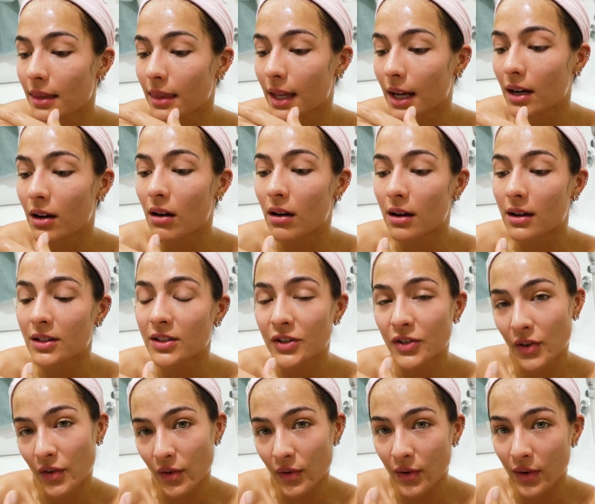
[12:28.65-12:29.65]
there are
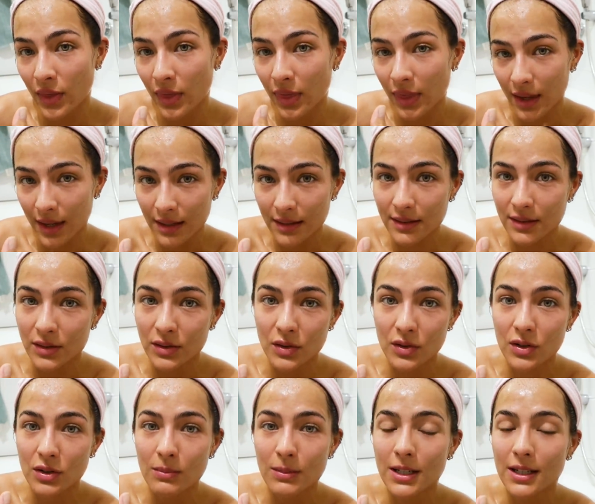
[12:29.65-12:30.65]
certain things in
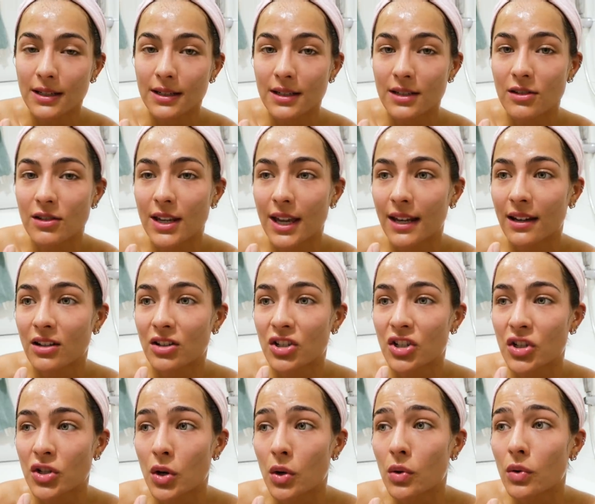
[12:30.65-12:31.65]
social media that you cannot
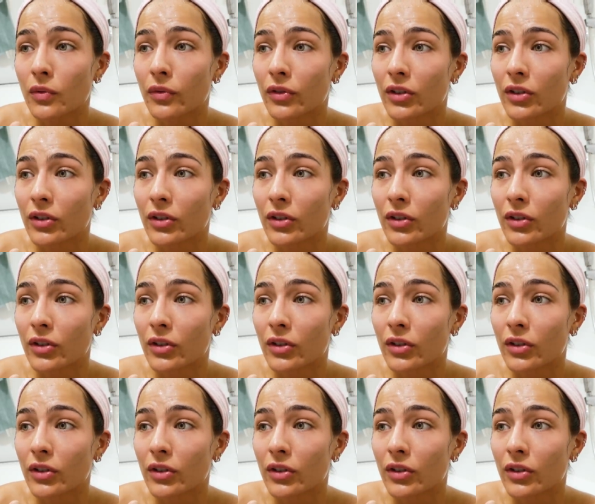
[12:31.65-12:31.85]
show.